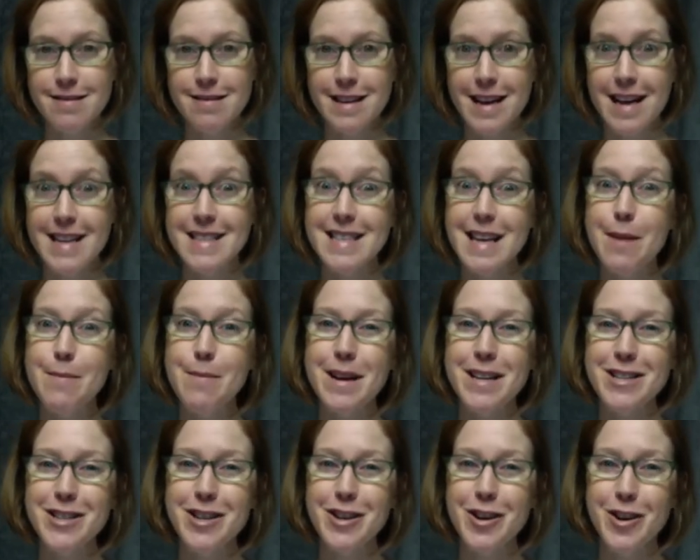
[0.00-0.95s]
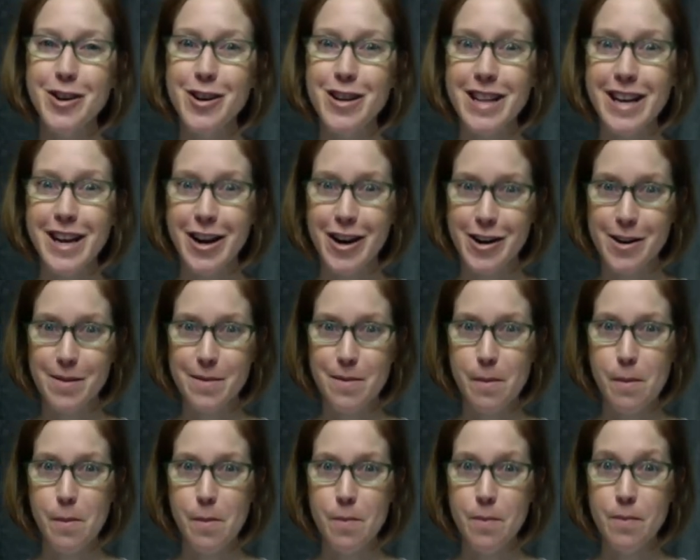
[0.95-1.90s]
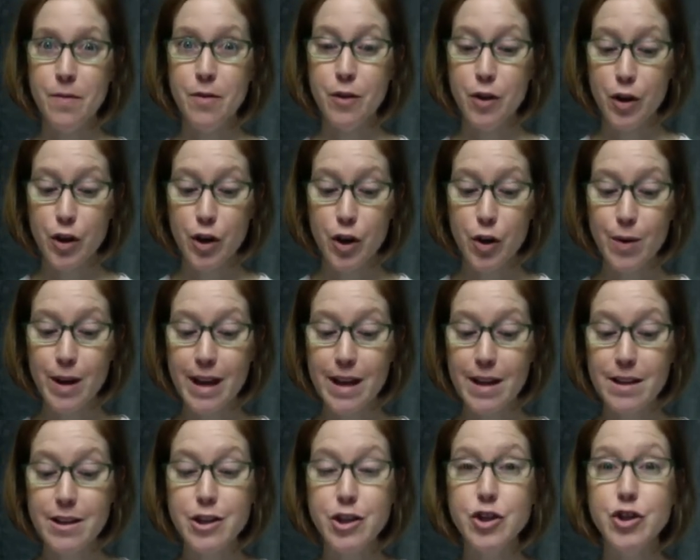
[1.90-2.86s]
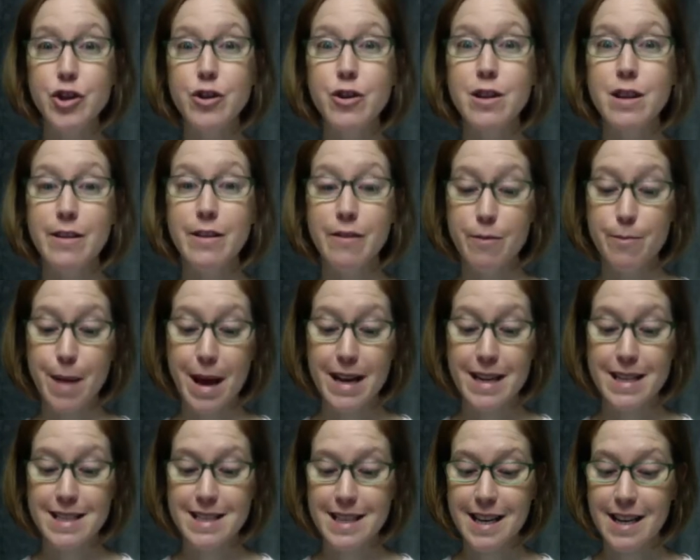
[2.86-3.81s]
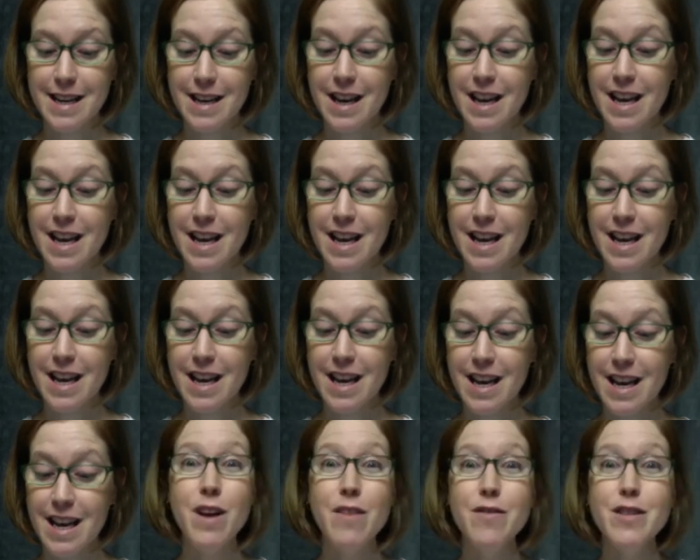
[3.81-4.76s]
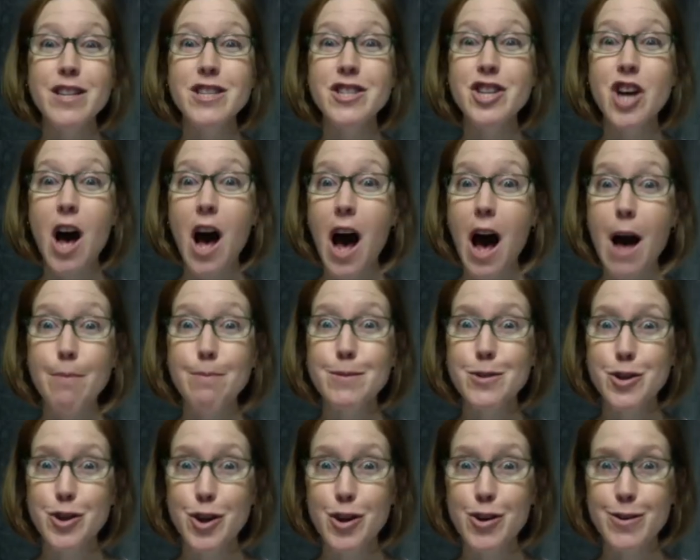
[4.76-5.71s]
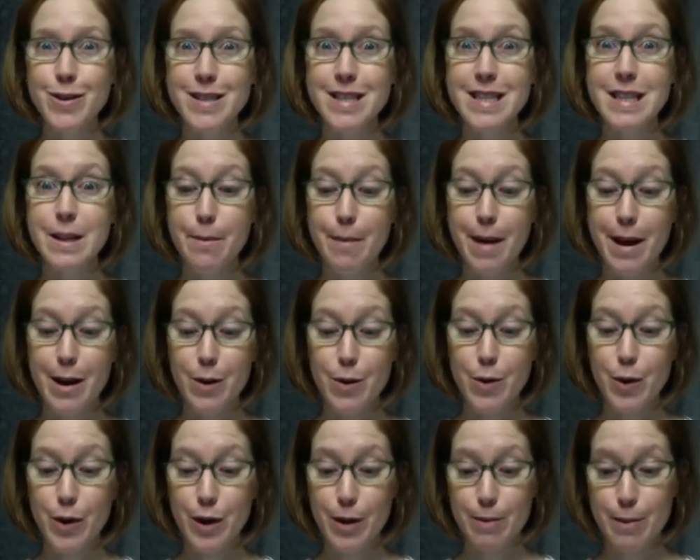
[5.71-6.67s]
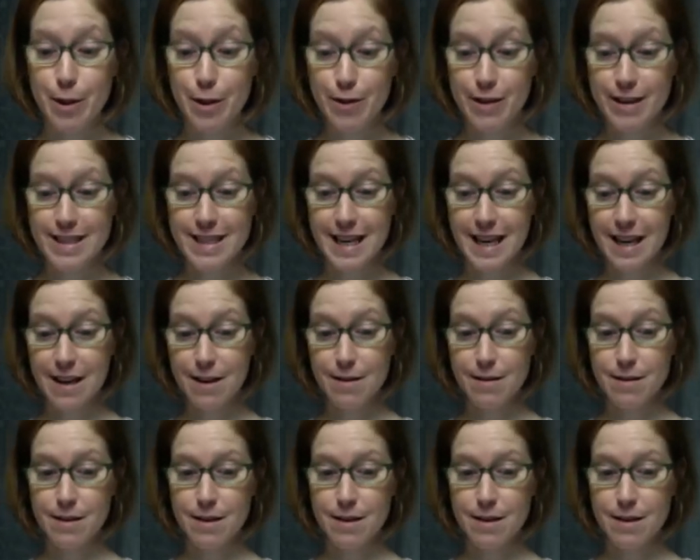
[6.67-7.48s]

As I mentioned earlier, the New England Journal of Medicine is one of the top journals in the medical community,